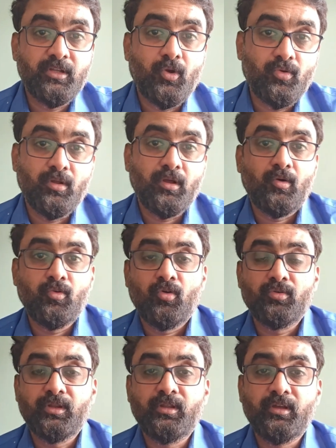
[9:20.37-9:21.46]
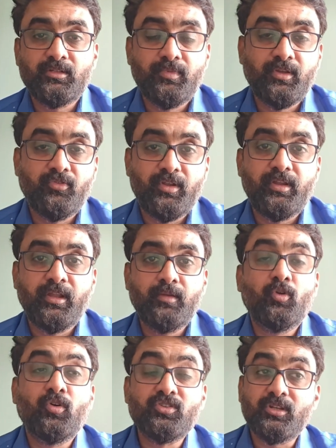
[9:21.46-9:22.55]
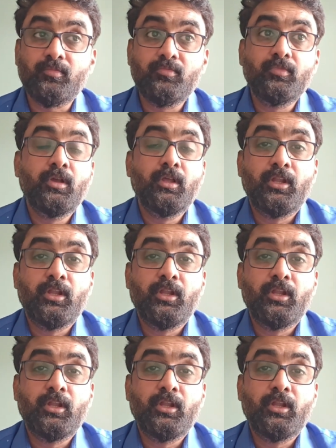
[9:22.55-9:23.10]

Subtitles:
and how long the data is being retained, because some